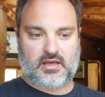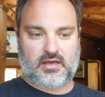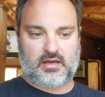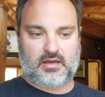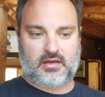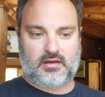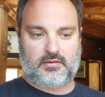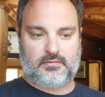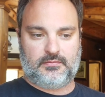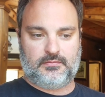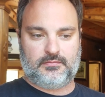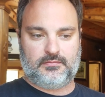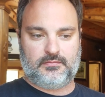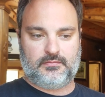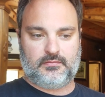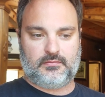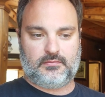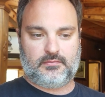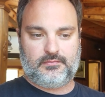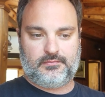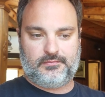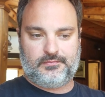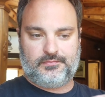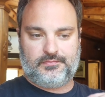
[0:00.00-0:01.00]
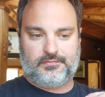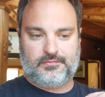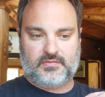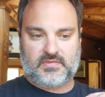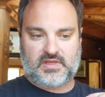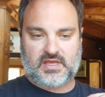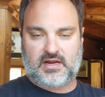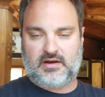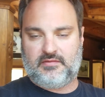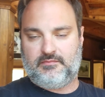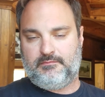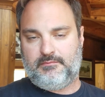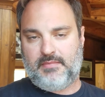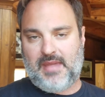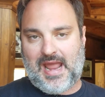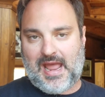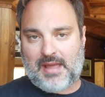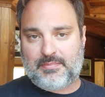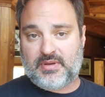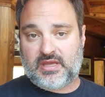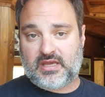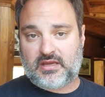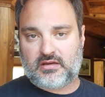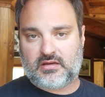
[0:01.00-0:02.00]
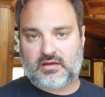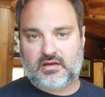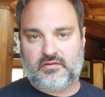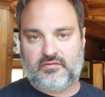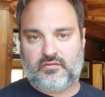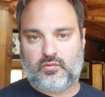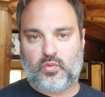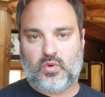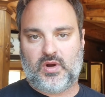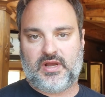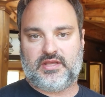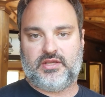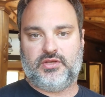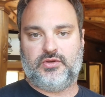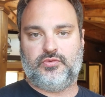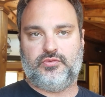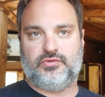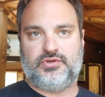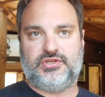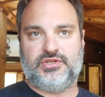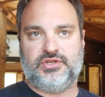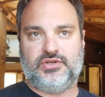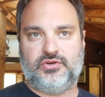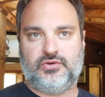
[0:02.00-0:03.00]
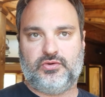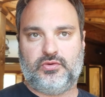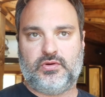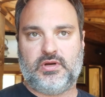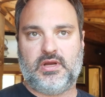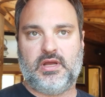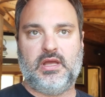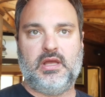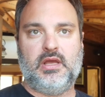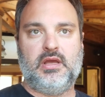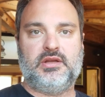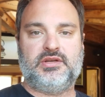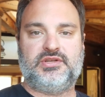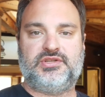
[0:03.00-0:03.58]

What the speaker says: kind of mapping of what you do